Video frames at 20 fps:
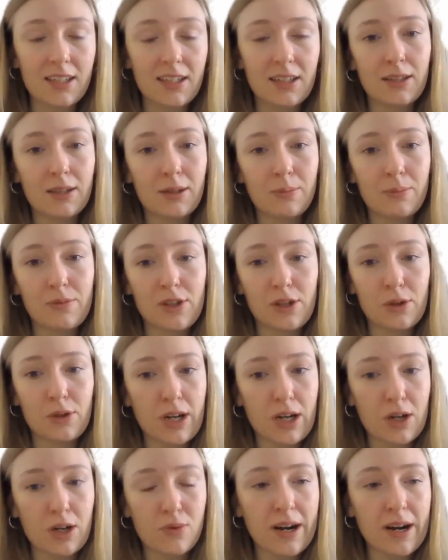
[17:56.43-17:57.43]
The
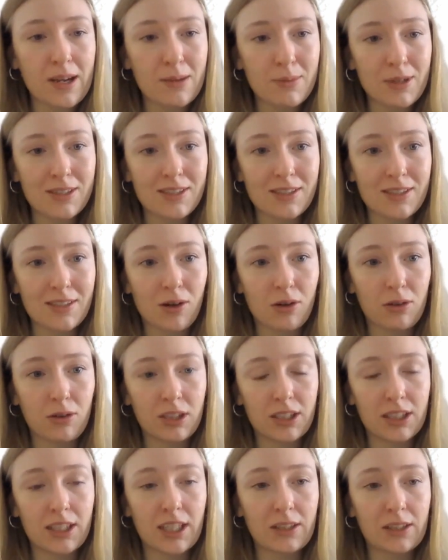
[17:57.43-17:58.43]
requirement is
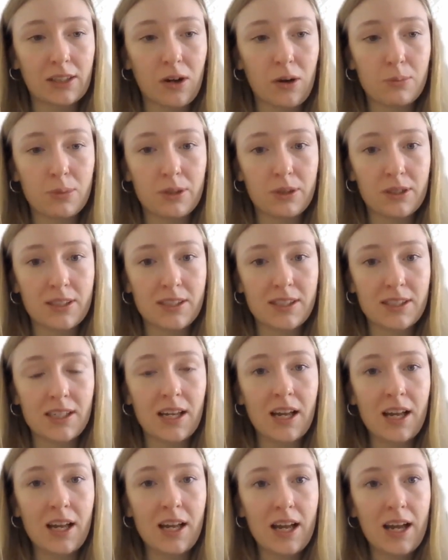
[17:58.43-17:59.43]
only that companies
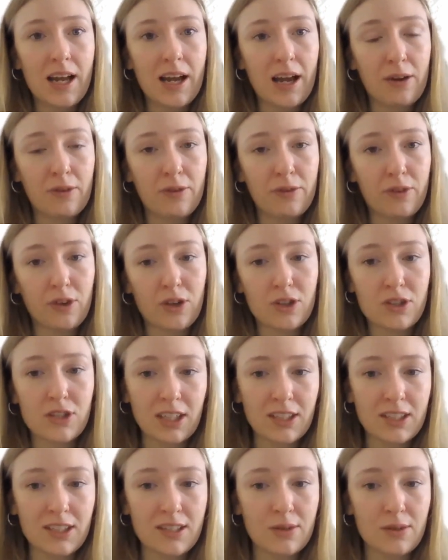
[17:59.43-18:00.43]
have
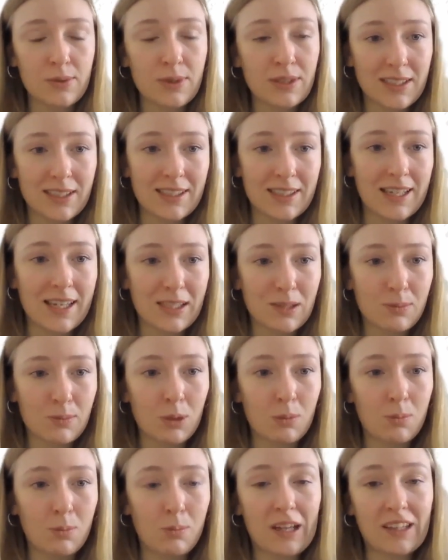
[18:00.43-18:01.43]
conducted a risk
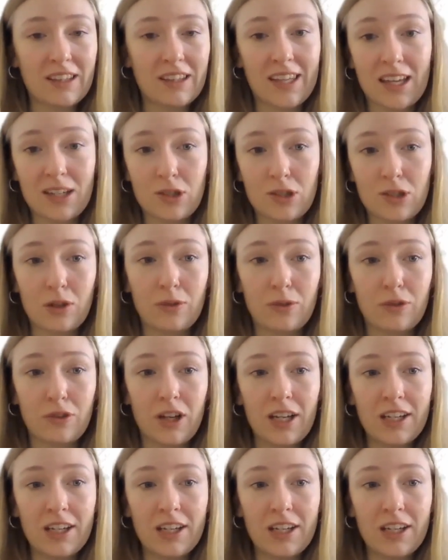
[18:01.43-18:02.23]
assessment by the end of